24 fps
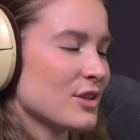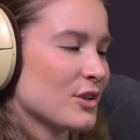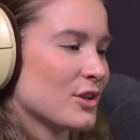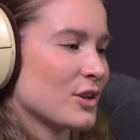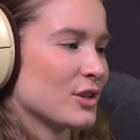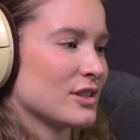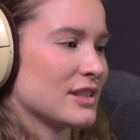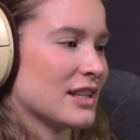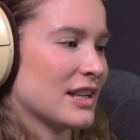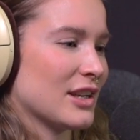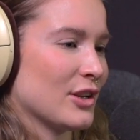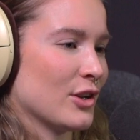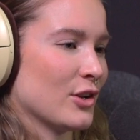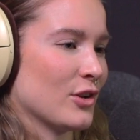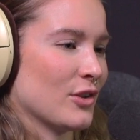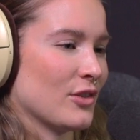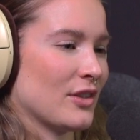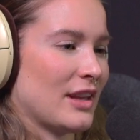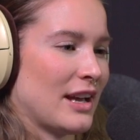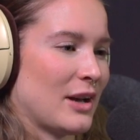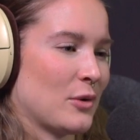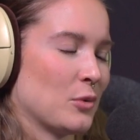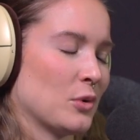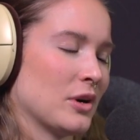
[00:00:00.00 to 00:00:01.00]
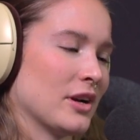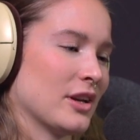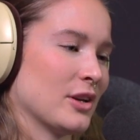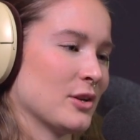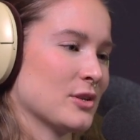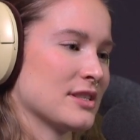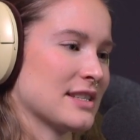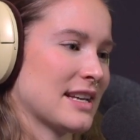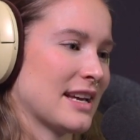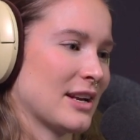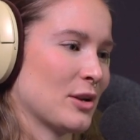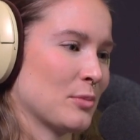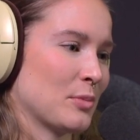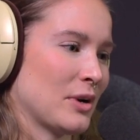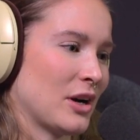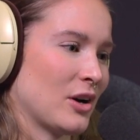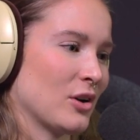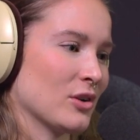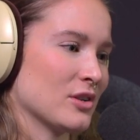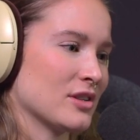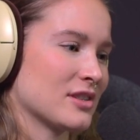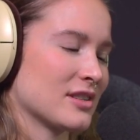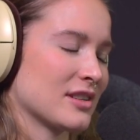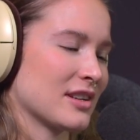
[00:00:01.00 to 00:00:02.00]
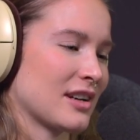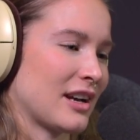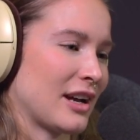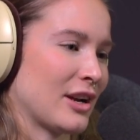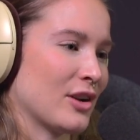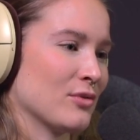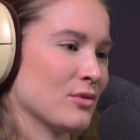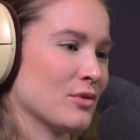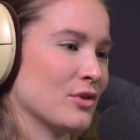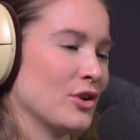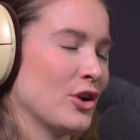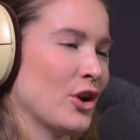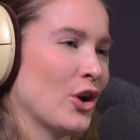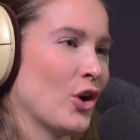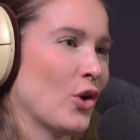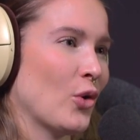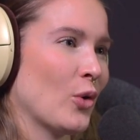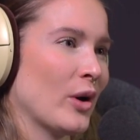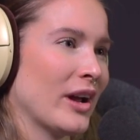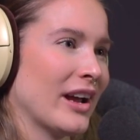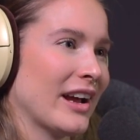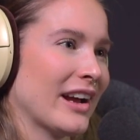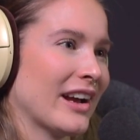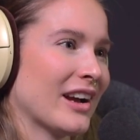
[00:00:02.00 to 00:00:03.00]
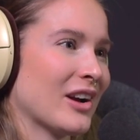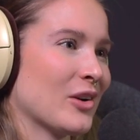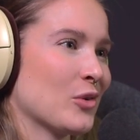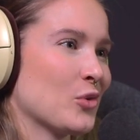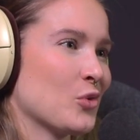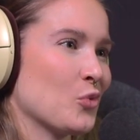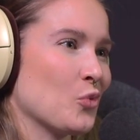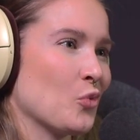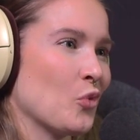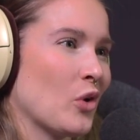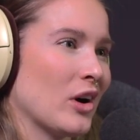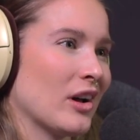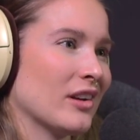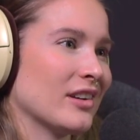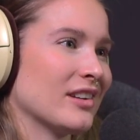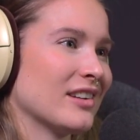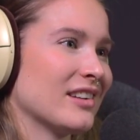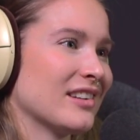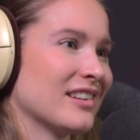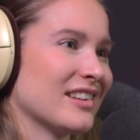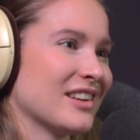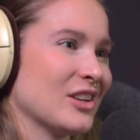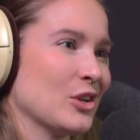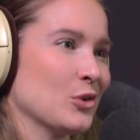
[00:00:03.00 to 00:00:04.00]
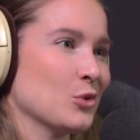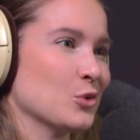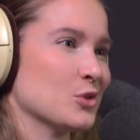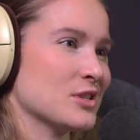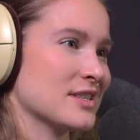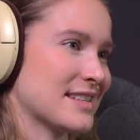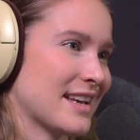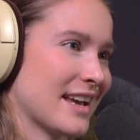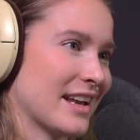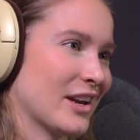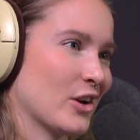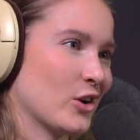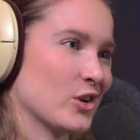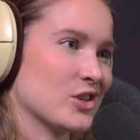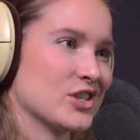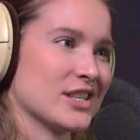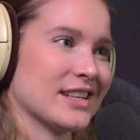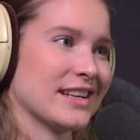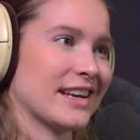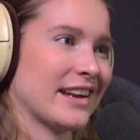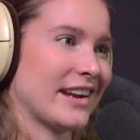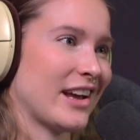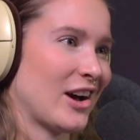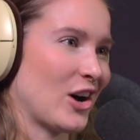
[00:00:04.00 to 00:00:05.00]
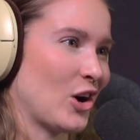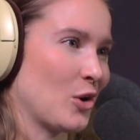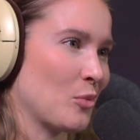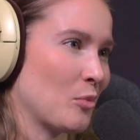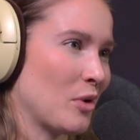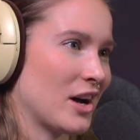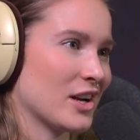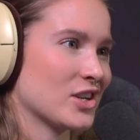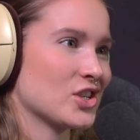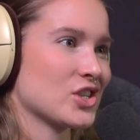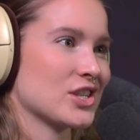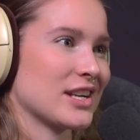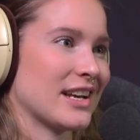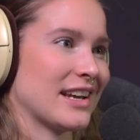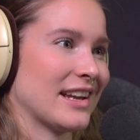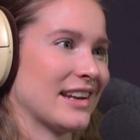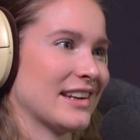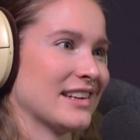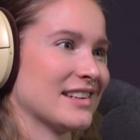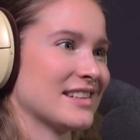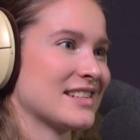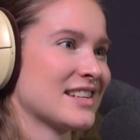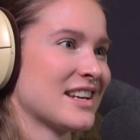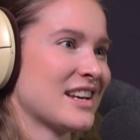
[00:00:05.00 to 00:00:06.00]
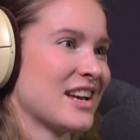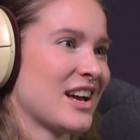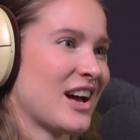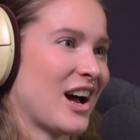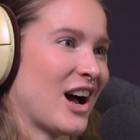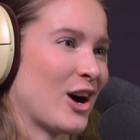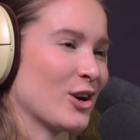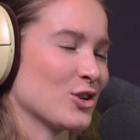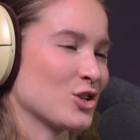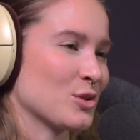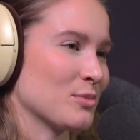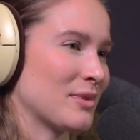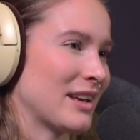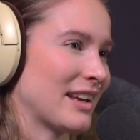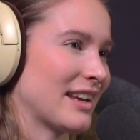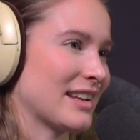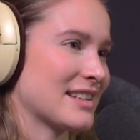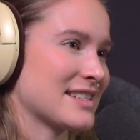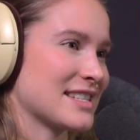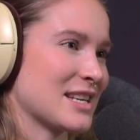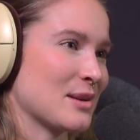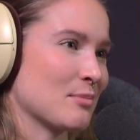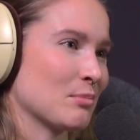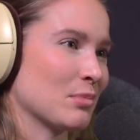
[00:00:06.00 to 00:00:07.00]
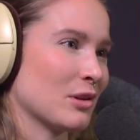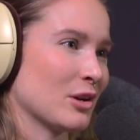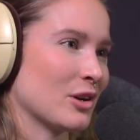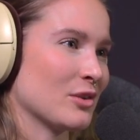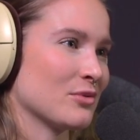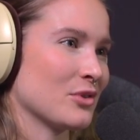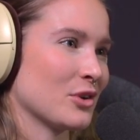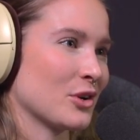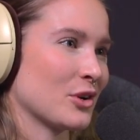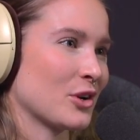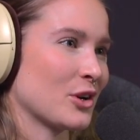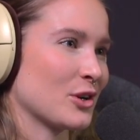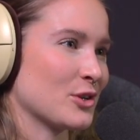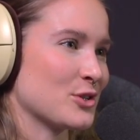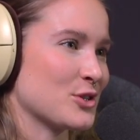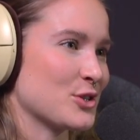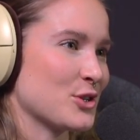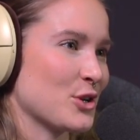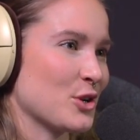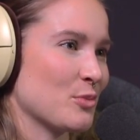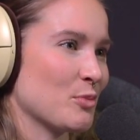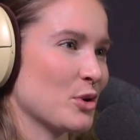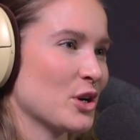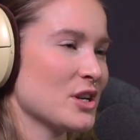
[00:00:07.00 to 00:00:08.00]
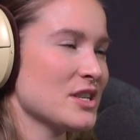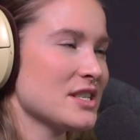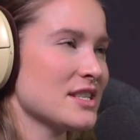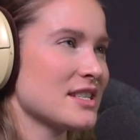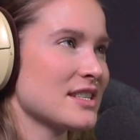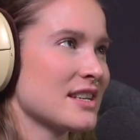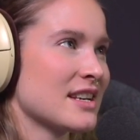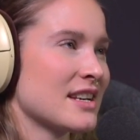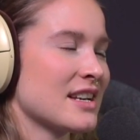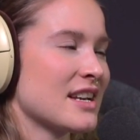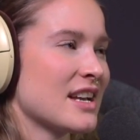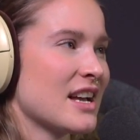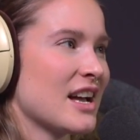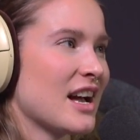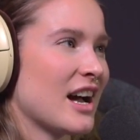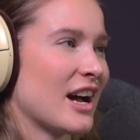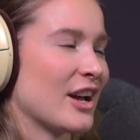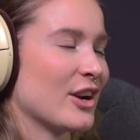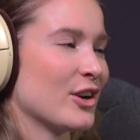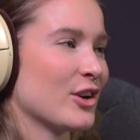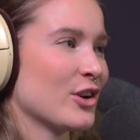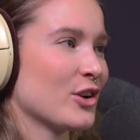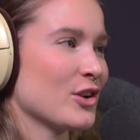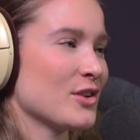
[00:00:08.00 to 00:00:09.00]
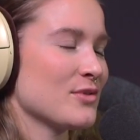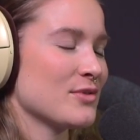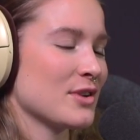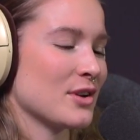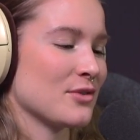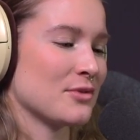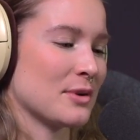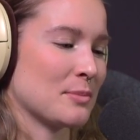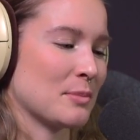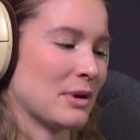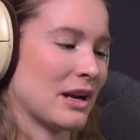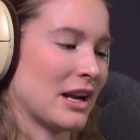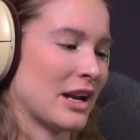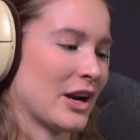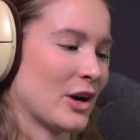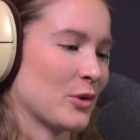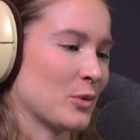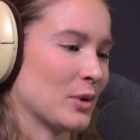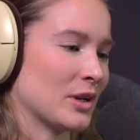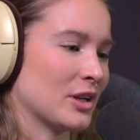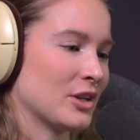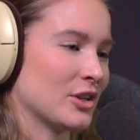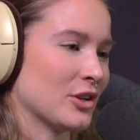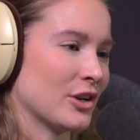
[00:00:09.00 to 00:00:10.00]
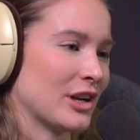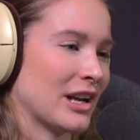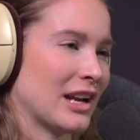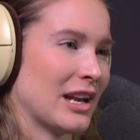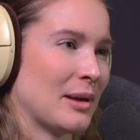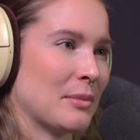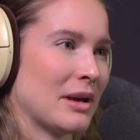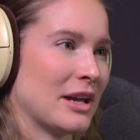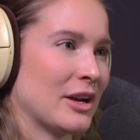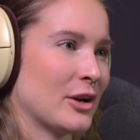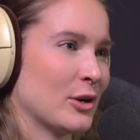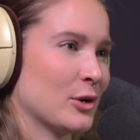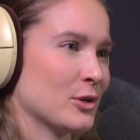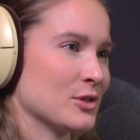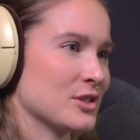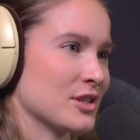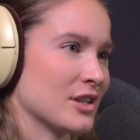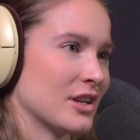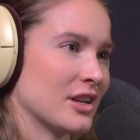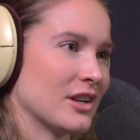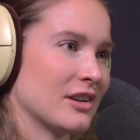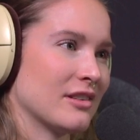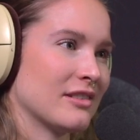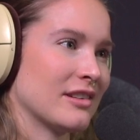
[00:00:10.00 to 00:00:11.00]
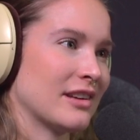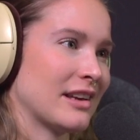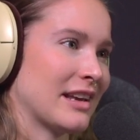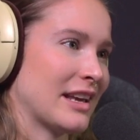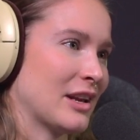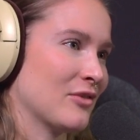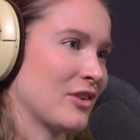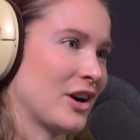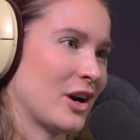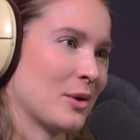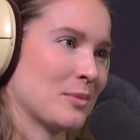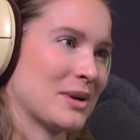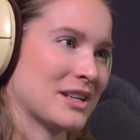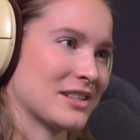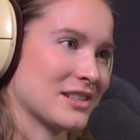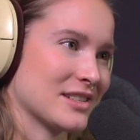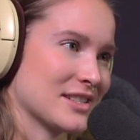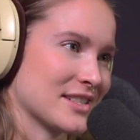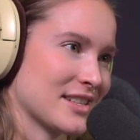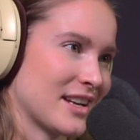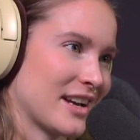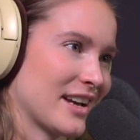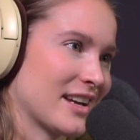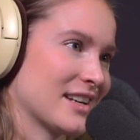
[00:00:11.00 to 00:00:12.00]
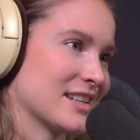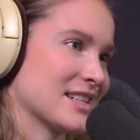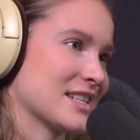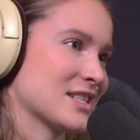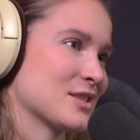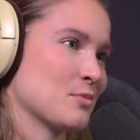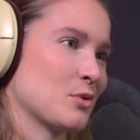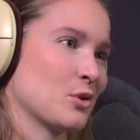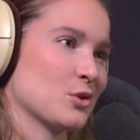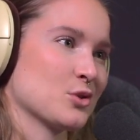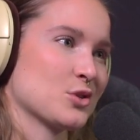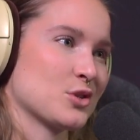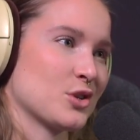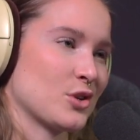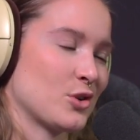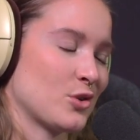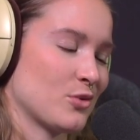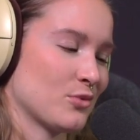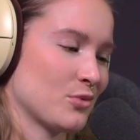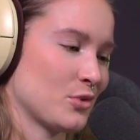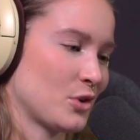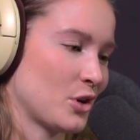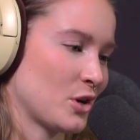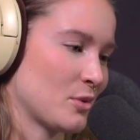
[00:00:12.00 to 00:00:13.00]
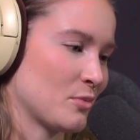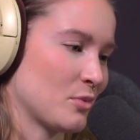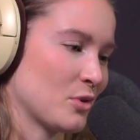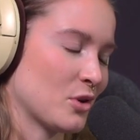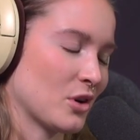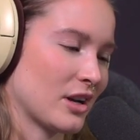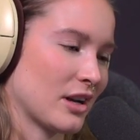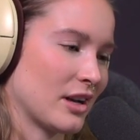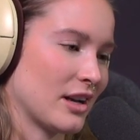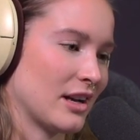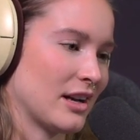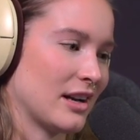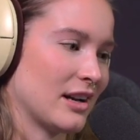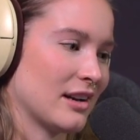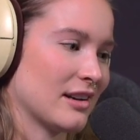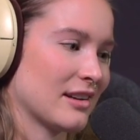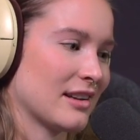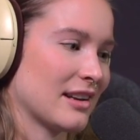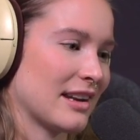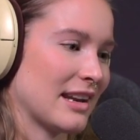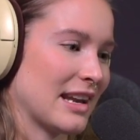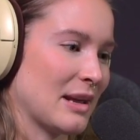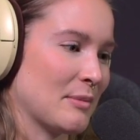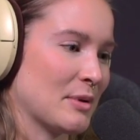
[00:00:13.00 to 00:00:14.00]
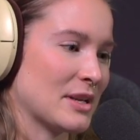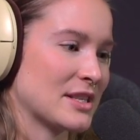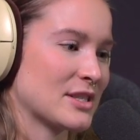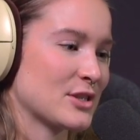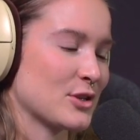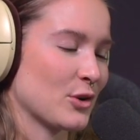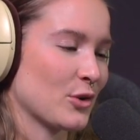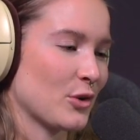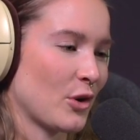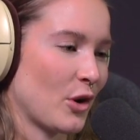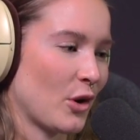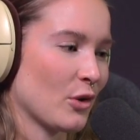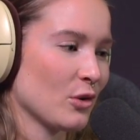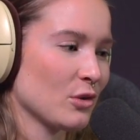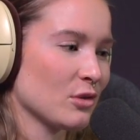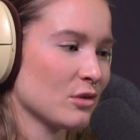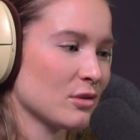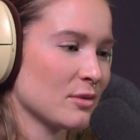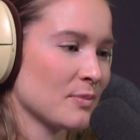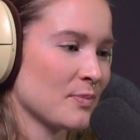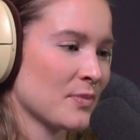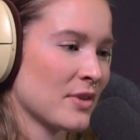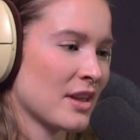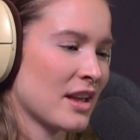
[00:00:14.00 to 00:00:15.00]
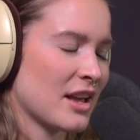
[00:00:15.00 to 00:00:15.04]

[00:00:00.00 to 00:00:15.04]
to continue on that, what you said about kind of knowing what uses energy and how much, and how to make it simpler for consumers. I don't know if you're familiar with Donella Meadows, an environmental scientist most known for her book, uh, Limits to Growth.